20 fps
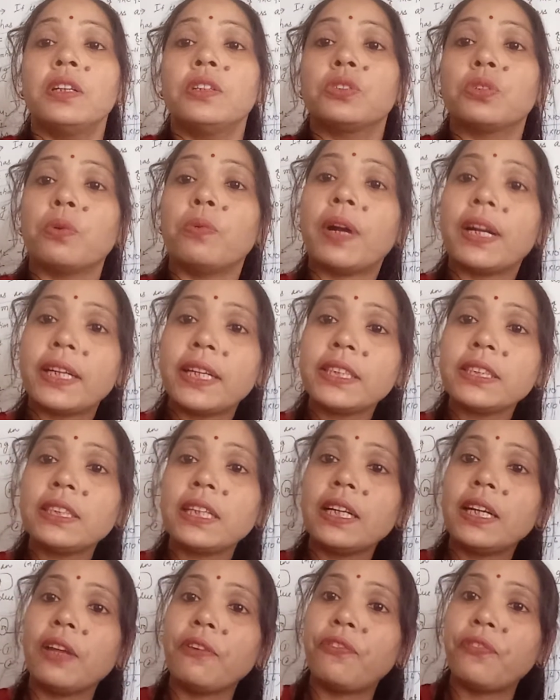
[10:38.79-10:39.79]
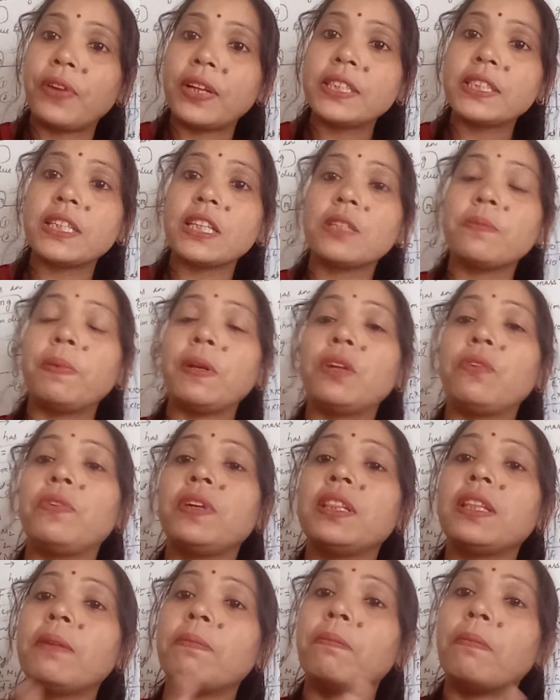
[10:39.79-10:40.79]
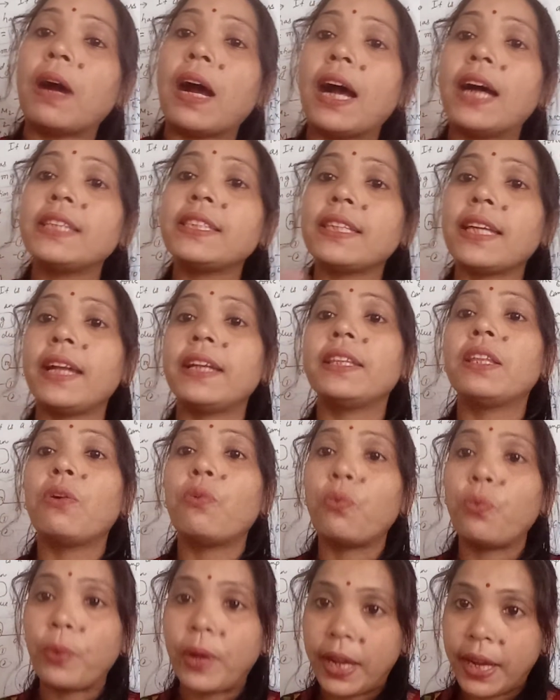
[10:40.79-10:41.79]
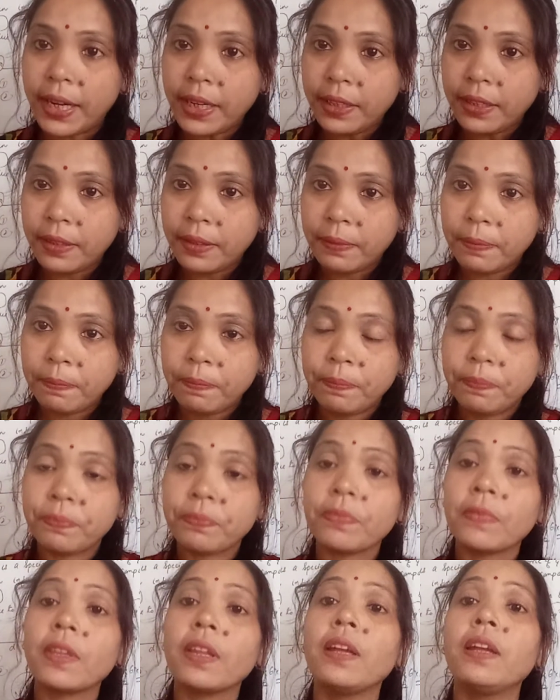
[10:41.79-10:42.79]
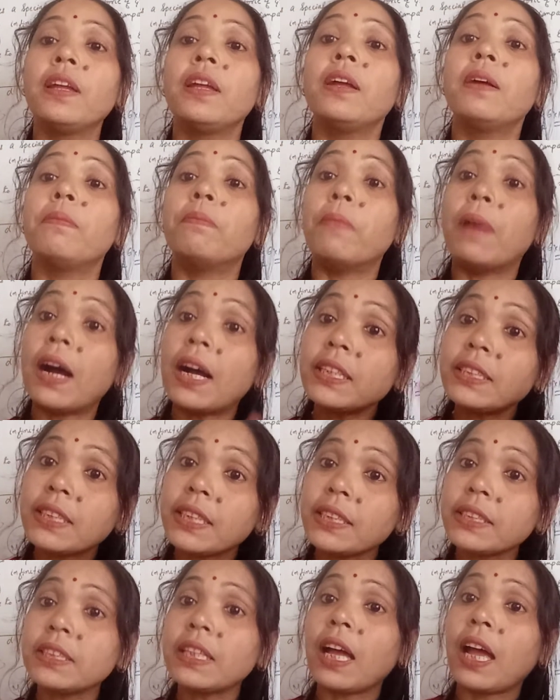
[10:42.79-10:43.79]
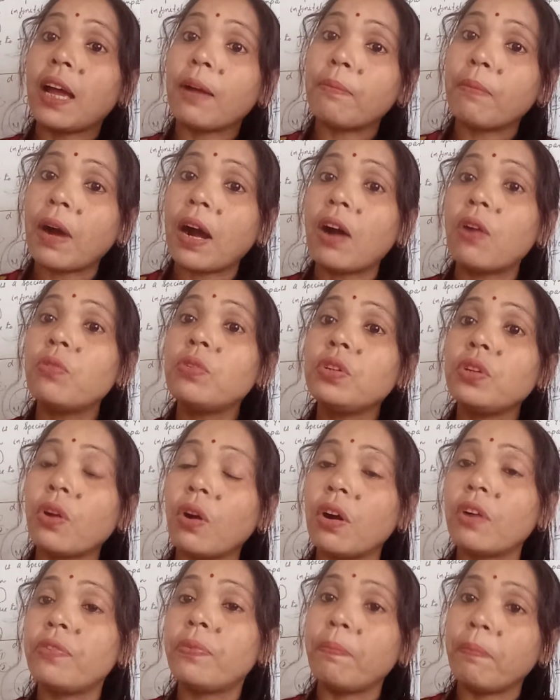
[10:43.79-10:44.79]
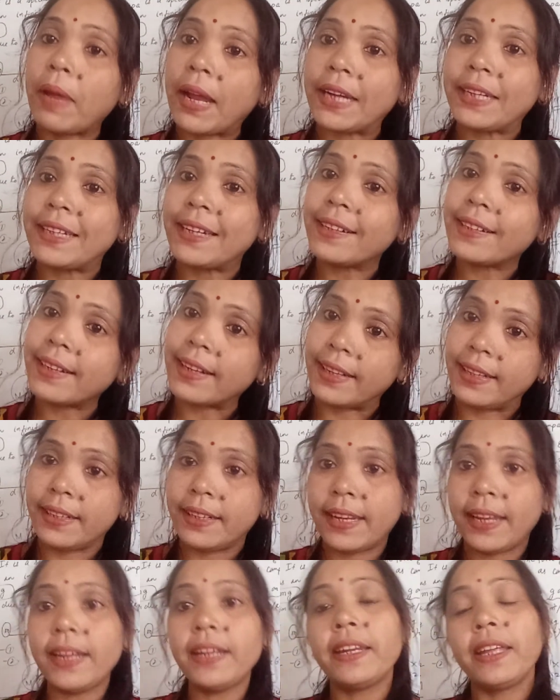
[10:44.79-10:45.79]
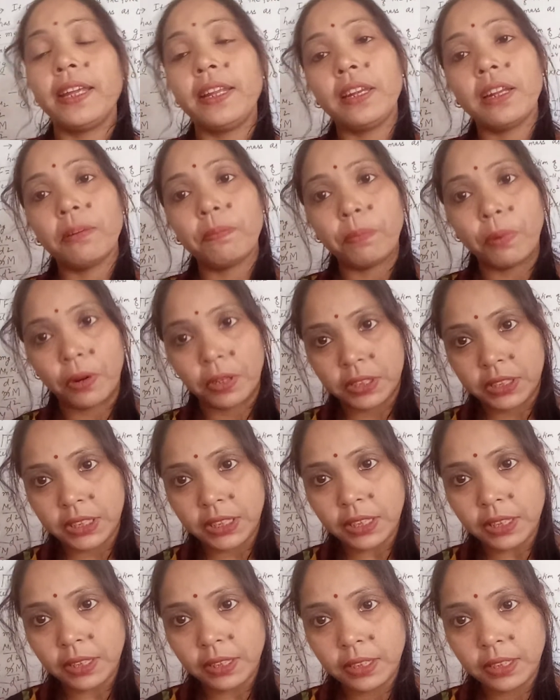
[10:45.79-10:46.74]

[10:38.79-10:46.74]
So what is the differences between the mass and the weight? Mass is the amount of matter contained in a body.